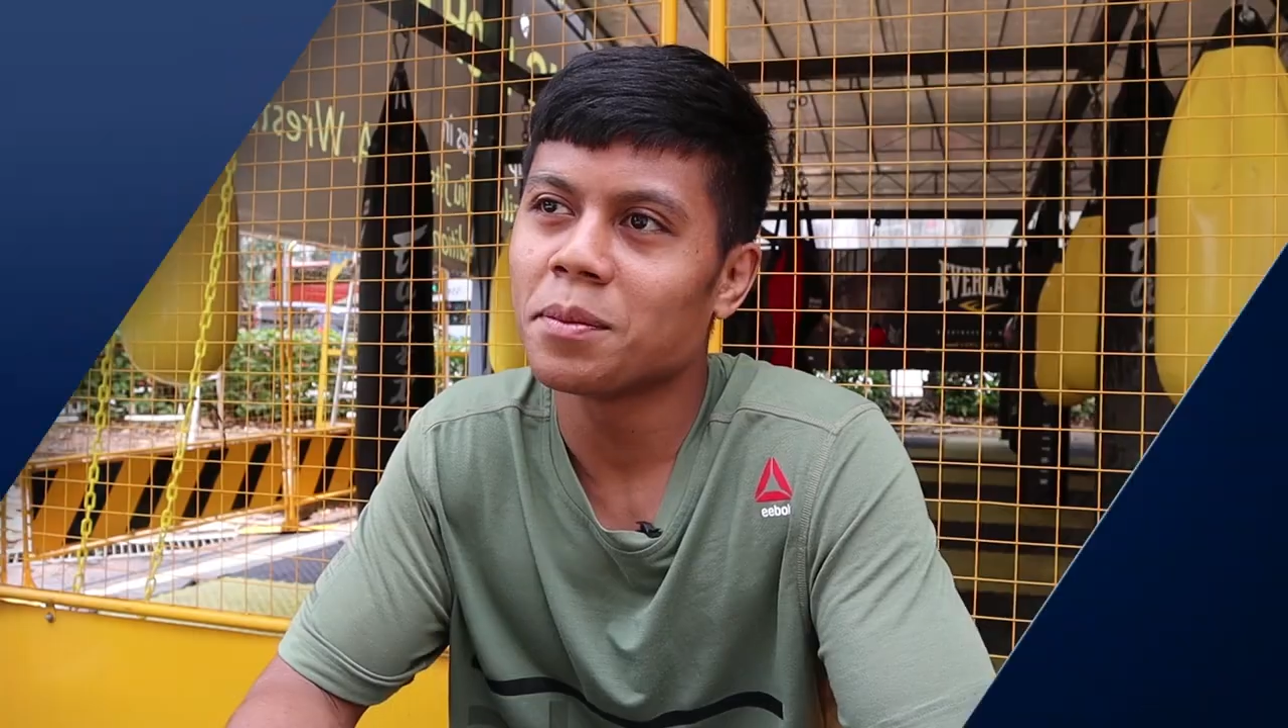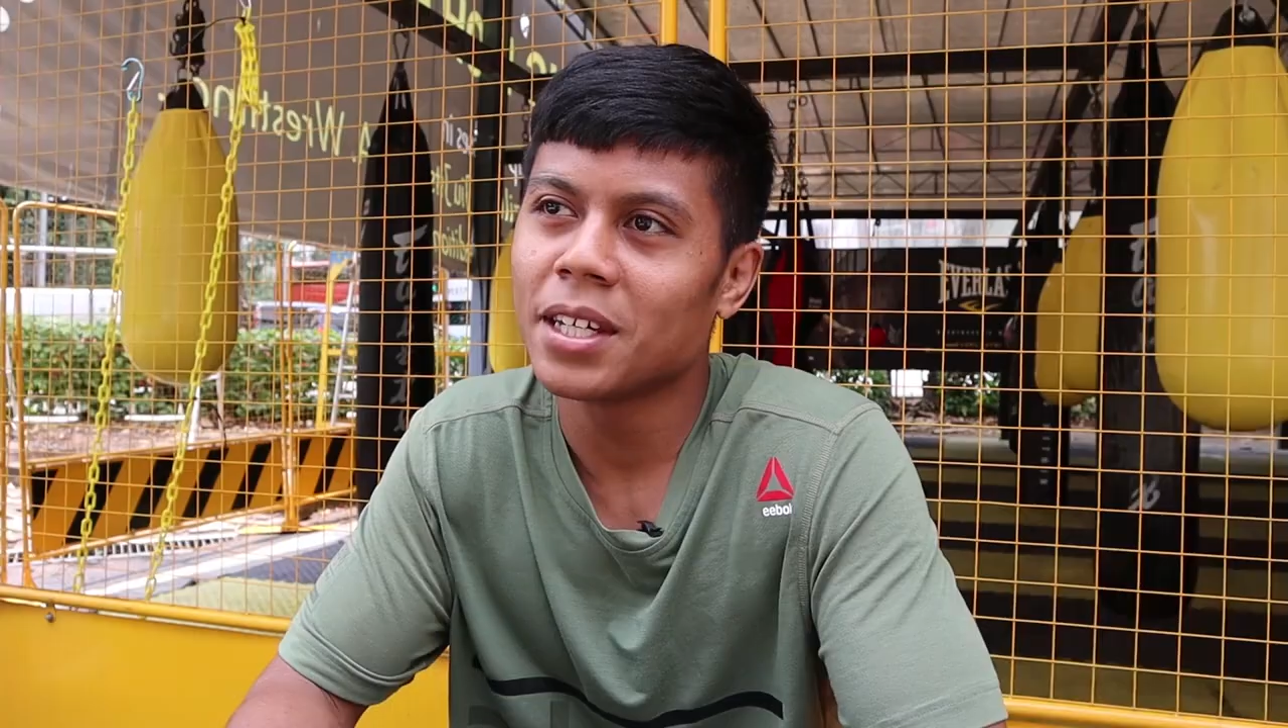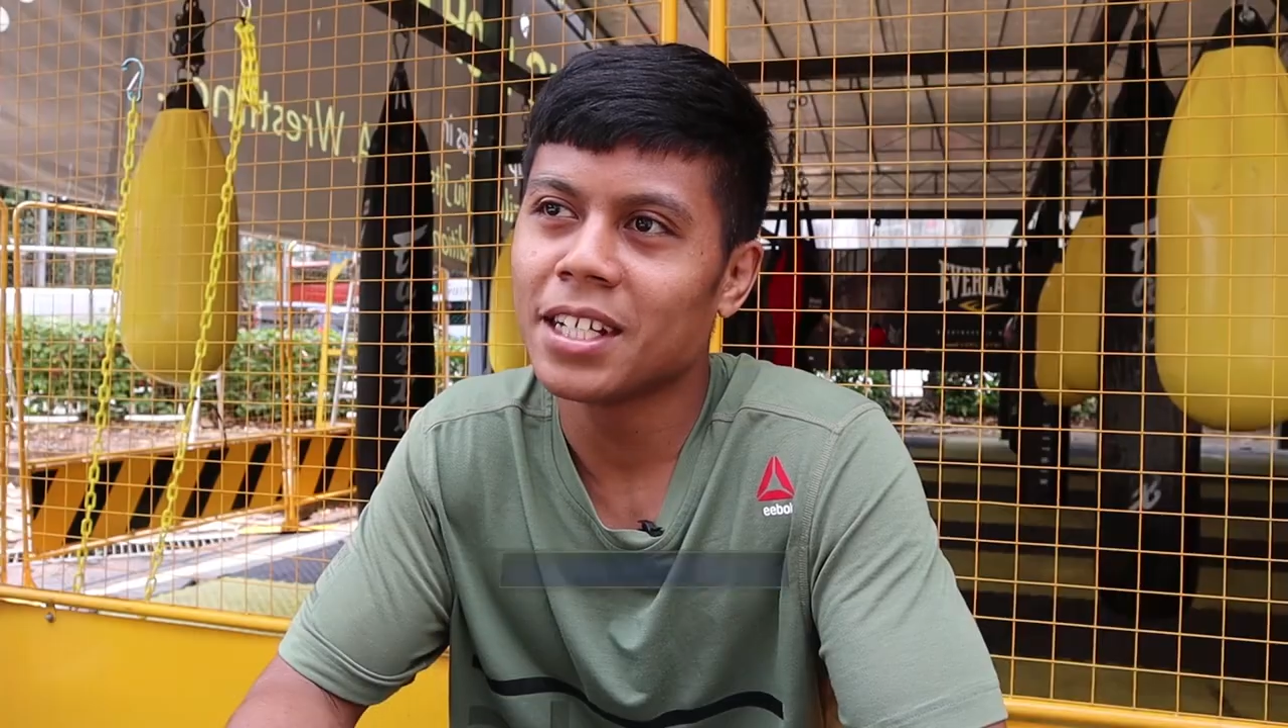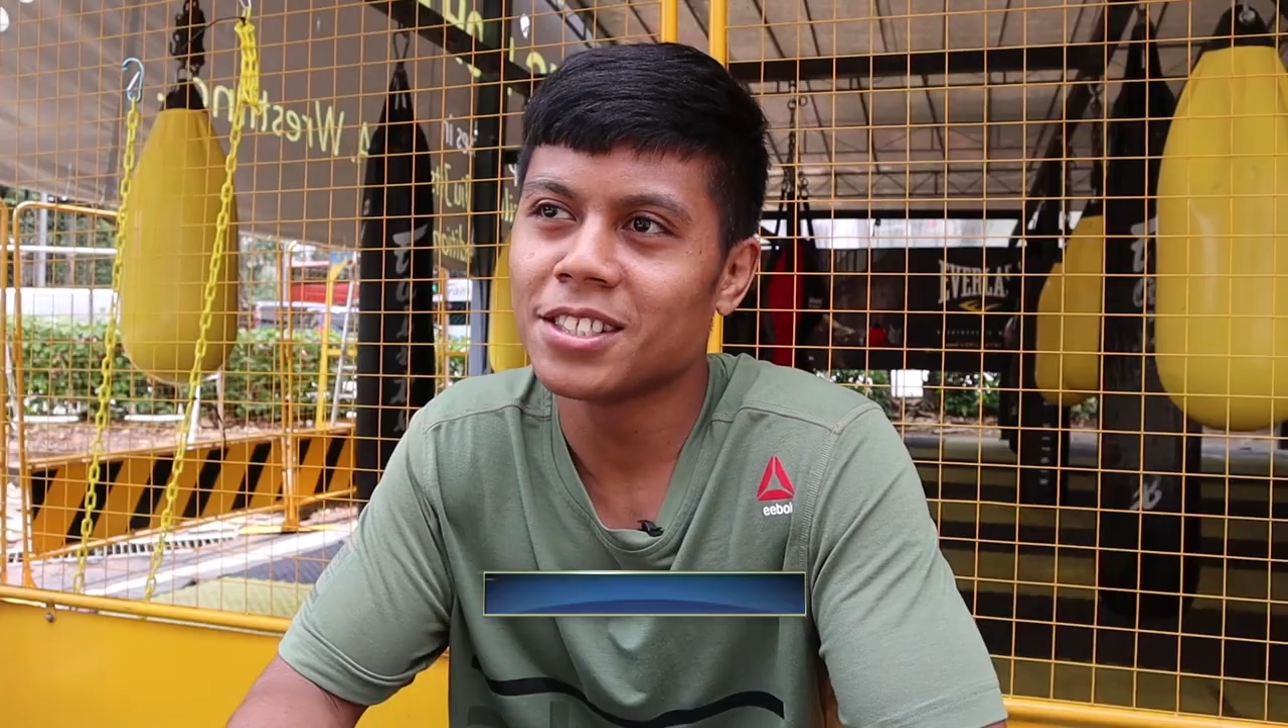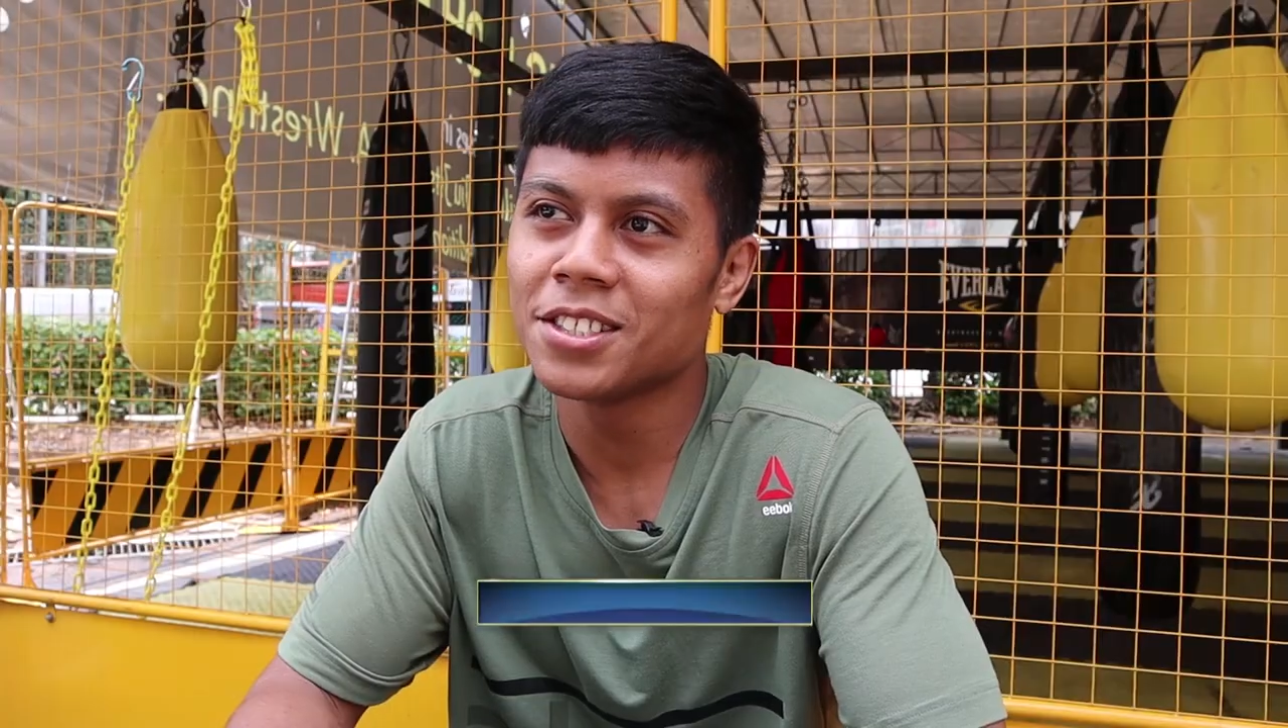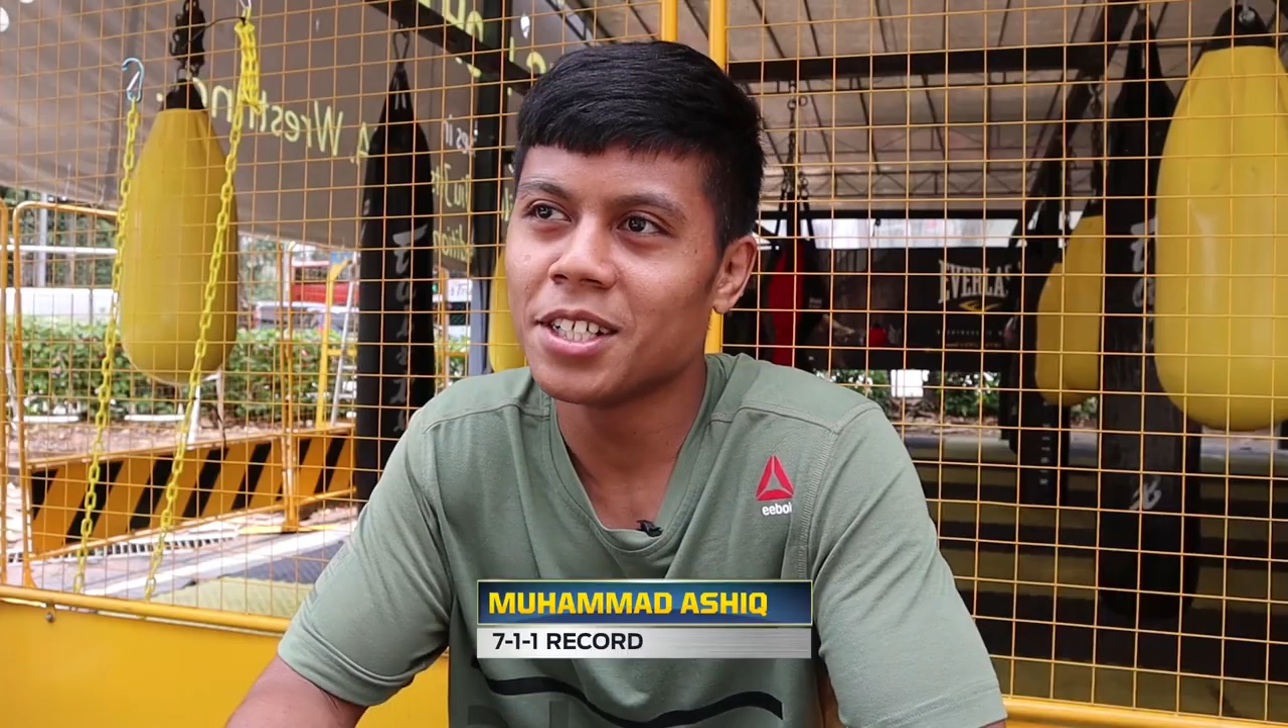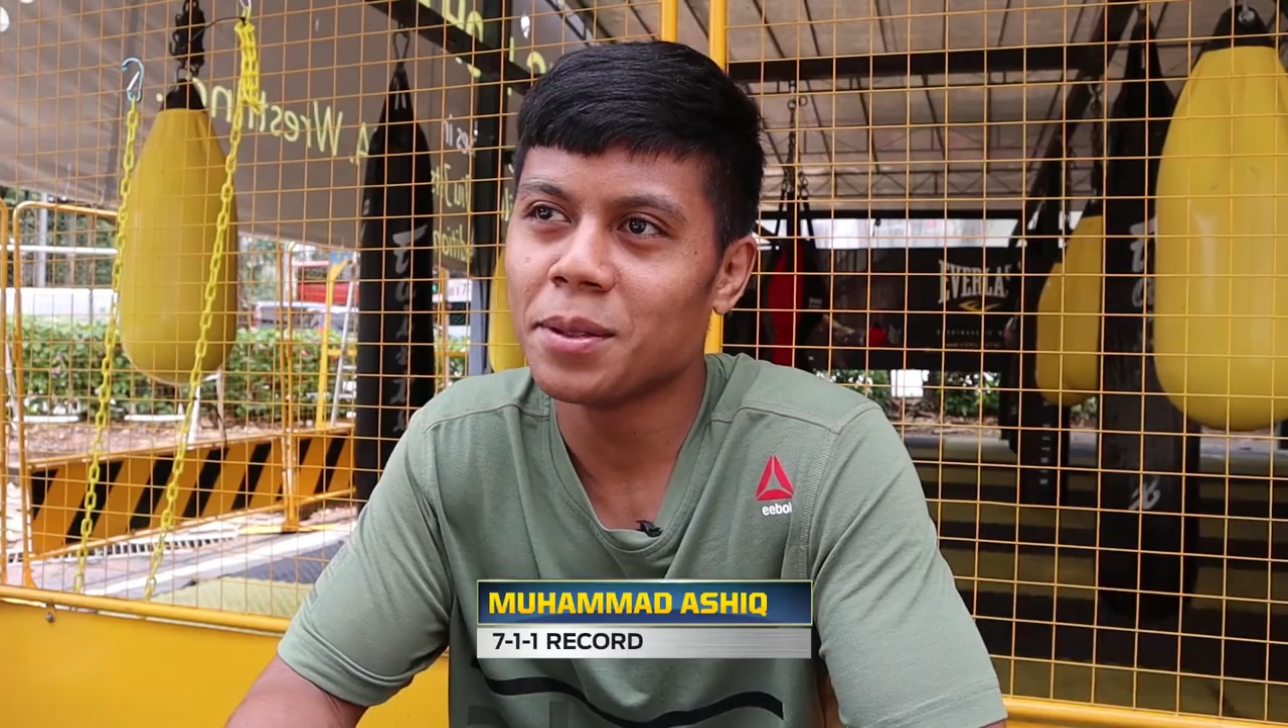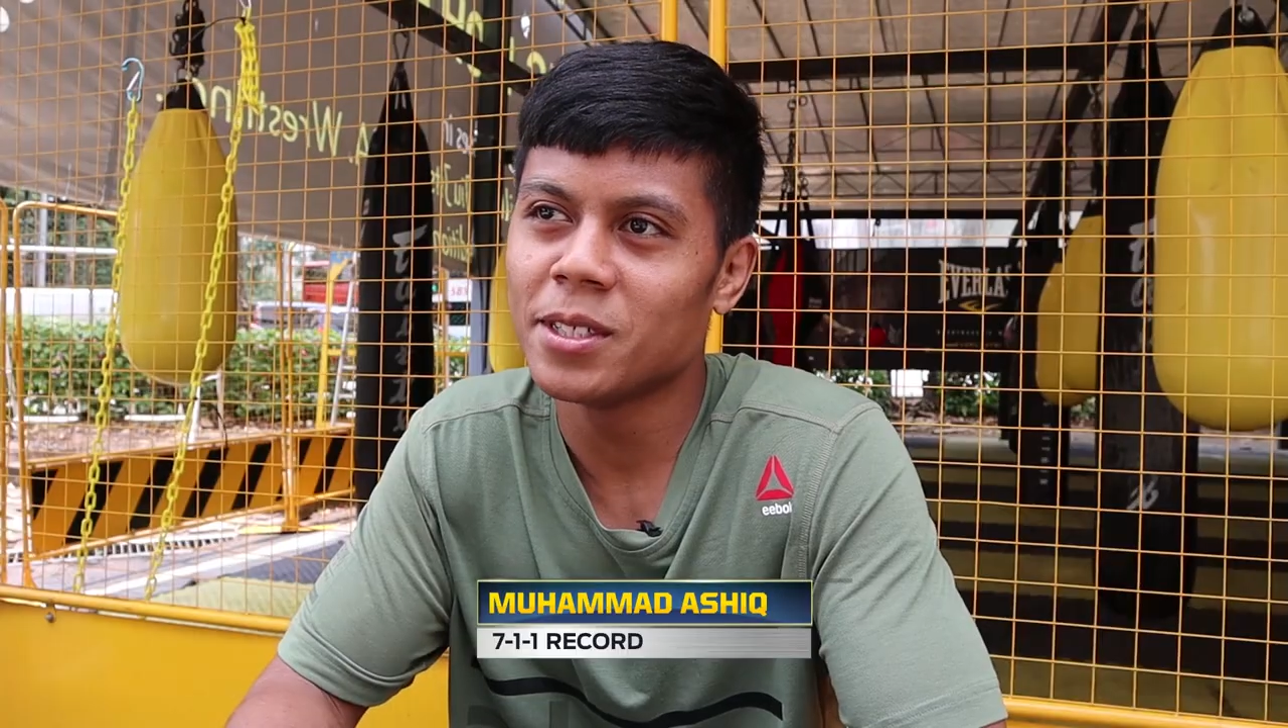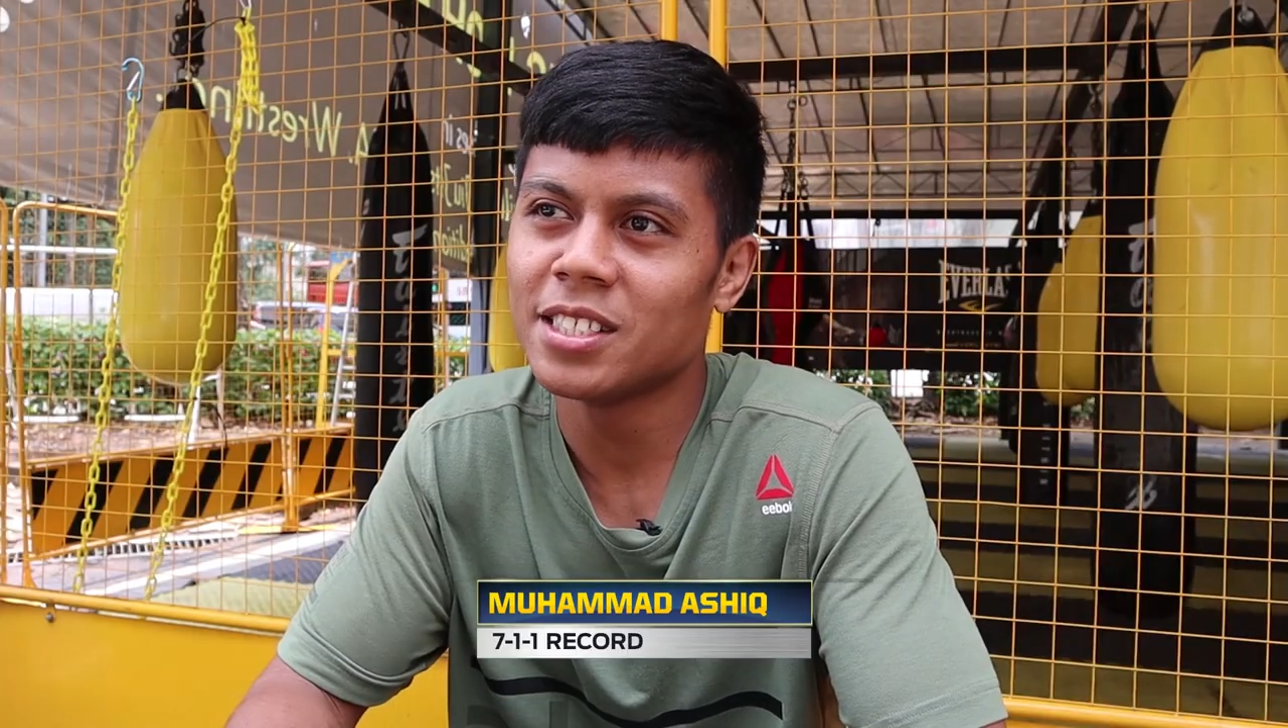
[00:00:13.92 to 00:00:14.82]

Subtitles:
Biggest dream